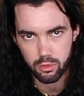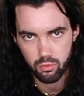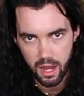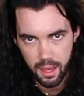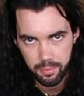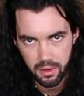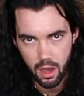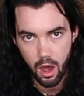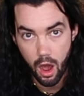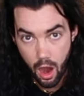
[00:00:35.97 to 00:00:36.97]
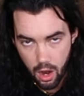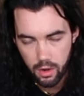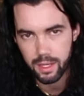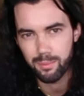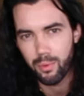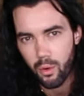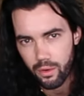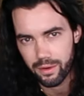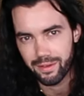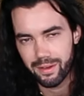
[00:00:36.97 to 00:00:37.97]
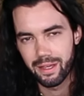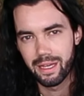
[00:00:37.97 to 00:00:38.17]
you rep are important,